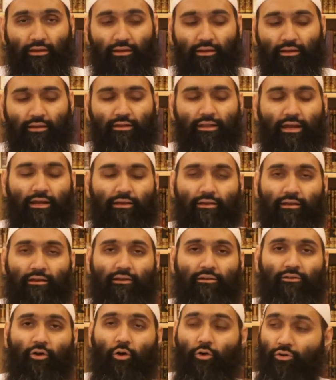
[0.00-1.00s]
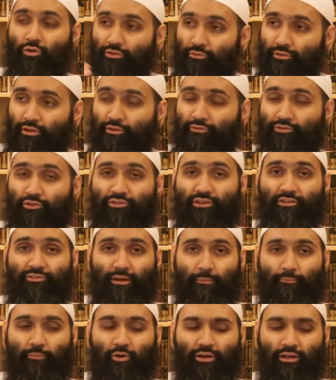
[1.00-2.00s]
Like, don't, if you see
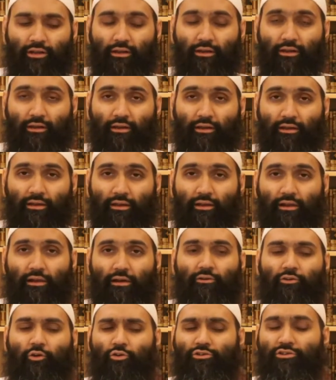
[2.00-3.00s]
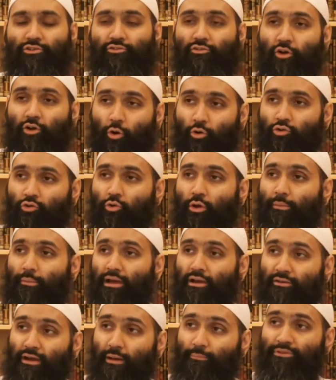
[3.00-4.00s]
somebody, don't just go to him
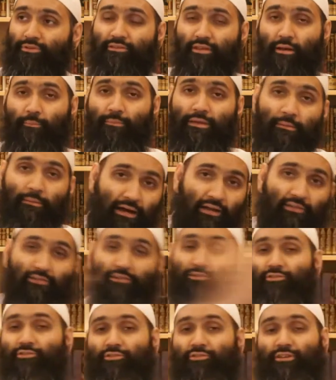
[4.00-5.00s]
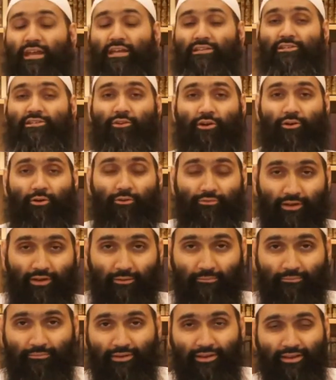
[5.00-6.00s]
and grab the tamima and just snatch it off
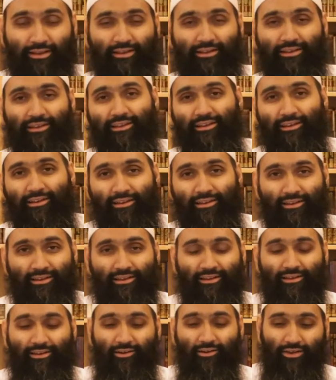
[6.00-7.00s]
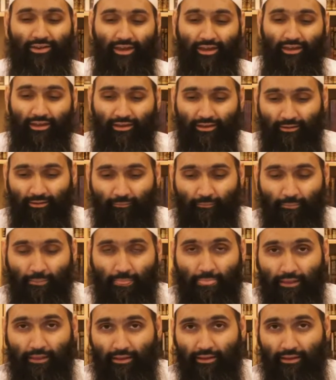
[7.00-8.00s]
him. Okay?
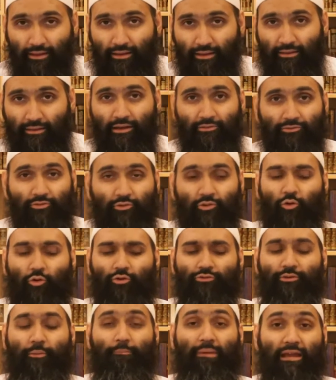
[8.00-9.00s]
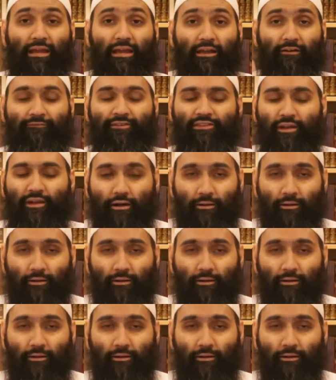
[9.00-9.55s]
That's going to cause a bigger fitna.